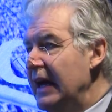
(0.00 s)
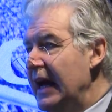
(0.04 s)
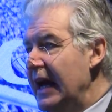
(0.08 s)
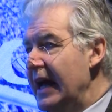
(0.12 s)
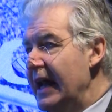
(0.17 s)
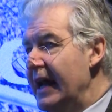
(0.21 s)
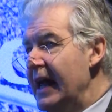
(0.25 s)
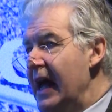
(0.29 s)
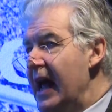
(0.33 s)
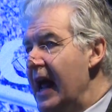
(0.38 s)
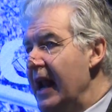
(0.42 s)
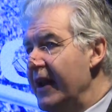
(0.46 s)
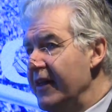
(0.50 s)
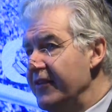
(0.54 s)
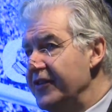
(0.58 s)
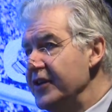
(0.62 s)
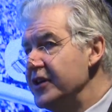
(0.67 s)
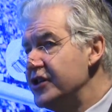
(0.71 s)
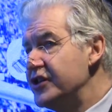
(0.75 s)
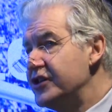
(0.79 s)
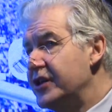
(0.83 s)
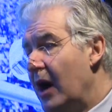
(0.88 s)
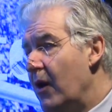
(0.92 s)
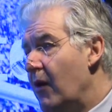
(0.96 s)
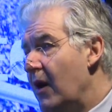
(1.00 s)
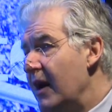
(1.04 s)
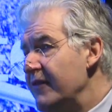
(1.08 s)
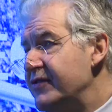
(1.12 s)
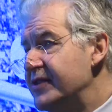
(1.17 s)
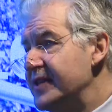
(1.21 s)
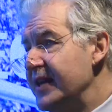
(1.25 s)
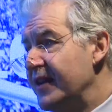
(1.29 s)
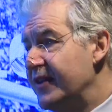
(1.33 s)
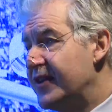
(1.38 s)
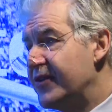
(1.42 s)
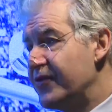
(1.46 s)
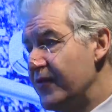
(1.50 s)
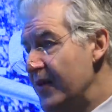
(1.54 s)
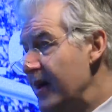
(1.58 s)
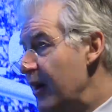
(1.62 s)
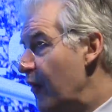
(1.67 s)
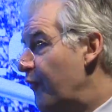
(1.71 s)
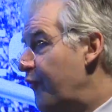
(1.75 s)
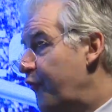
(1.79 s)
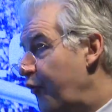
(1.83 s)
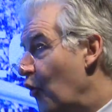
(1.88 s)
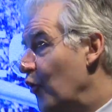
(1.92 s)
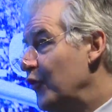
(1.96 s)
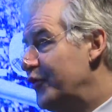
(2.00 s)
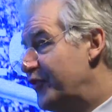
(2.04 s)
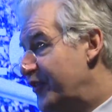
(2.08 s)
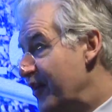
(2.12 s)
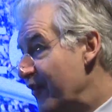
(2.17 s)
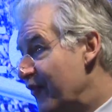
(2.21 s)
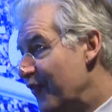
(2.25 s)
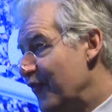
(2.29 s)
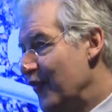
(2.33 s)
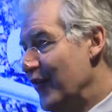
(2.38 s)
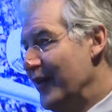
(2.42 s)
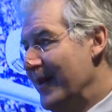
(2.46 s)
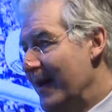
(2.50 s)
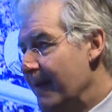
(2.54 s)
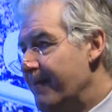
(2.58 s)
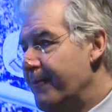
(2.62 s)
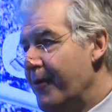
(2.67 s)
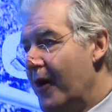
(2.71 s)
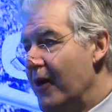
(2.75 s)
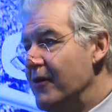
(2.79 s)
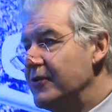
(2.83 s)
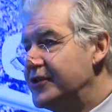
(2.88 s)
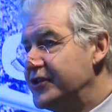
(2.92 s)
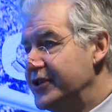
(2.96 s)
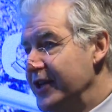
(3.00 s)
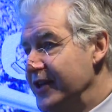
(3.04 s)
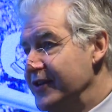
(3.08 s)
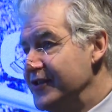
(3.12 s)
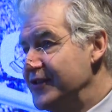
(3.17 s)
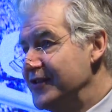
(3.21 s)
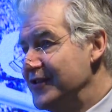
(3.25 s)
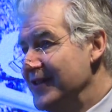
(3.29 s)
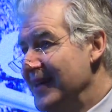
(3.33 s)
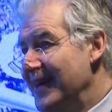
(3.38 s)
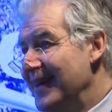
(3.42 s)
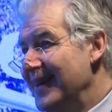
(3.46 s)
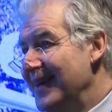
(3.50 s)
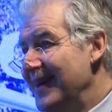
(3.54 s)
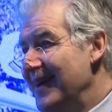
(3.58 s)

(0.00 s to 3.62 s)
And at this show, seen 3 or 4 different approaches